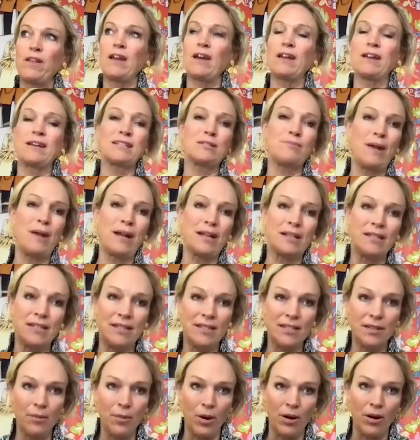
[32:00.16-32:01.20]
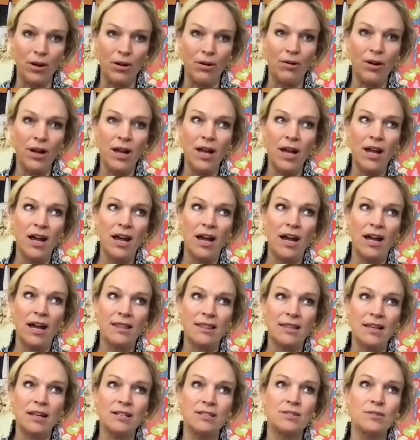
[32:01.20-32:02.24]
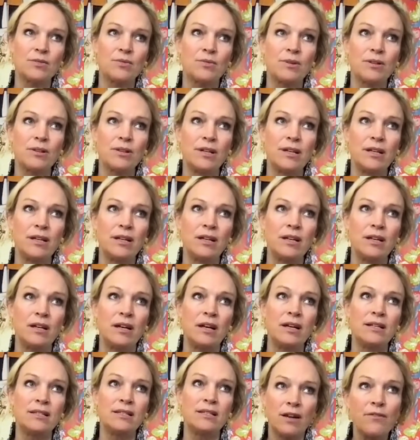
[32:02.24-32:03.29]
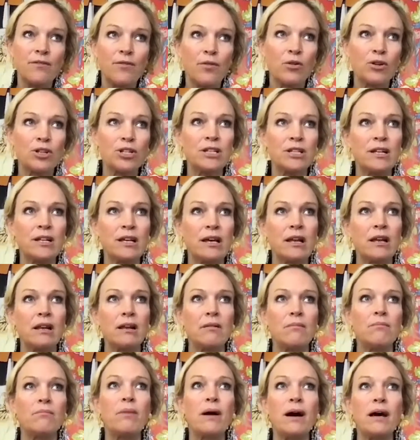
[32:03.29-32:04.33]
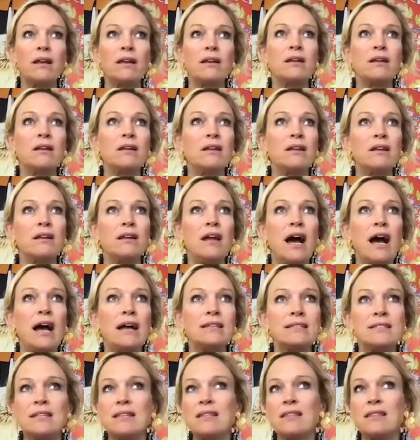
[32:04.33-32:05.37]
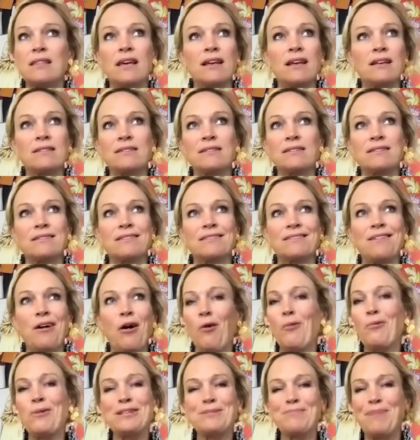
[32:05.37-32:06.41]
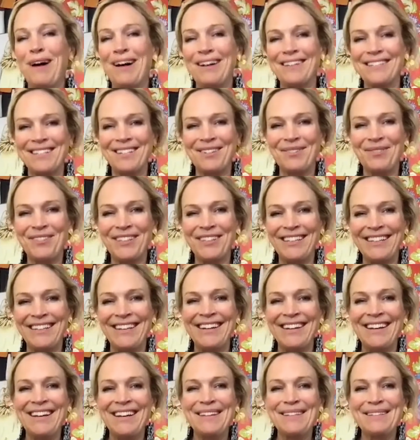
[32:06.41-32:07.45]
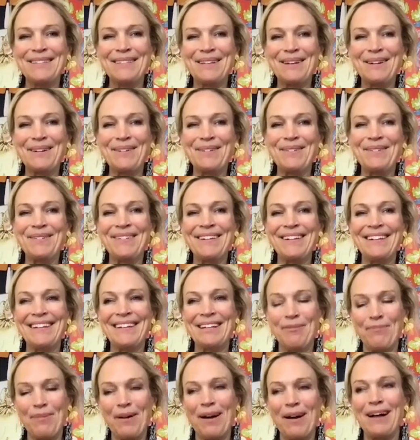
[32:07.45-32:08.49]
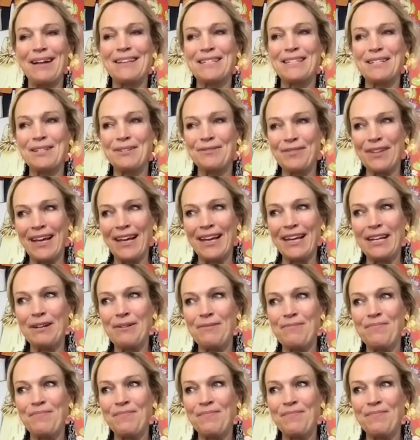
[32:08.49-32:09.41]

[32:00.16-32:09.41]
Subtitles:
the unexpected tomorrow. I think it's an unfortunate, but I see things always positively. So in a positive light,